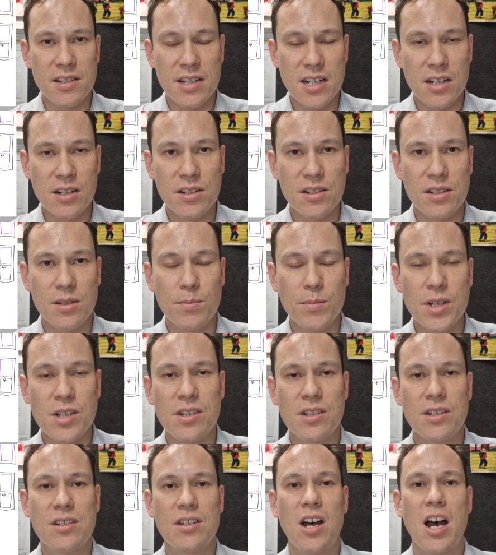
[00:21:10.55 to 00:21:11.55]
near to
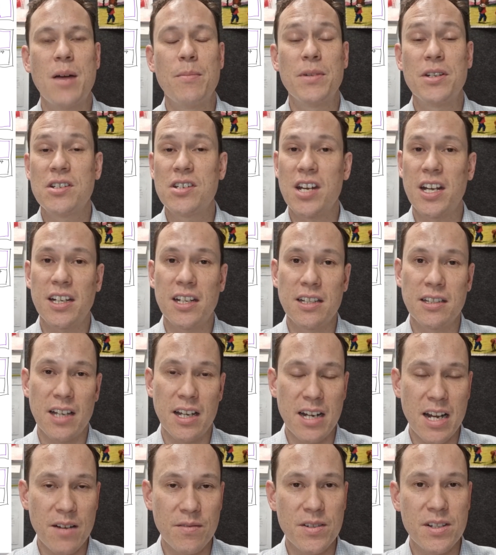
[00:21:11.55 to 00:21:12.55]
submission time and checking
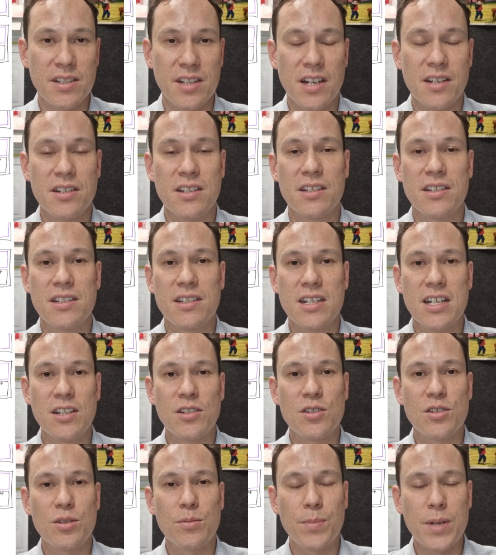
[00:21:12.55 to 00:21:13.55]
that every sentence
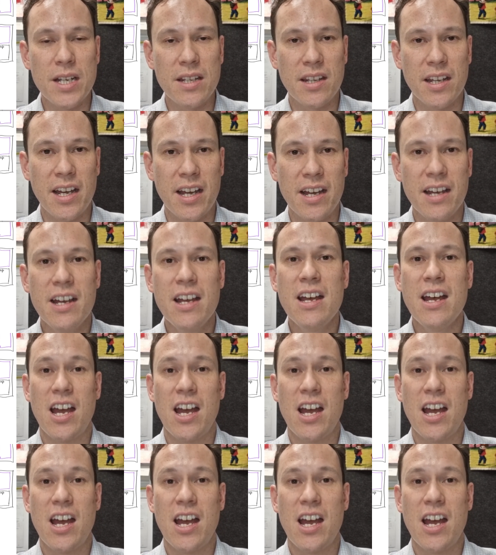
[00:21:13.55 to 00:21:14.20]
needs to be there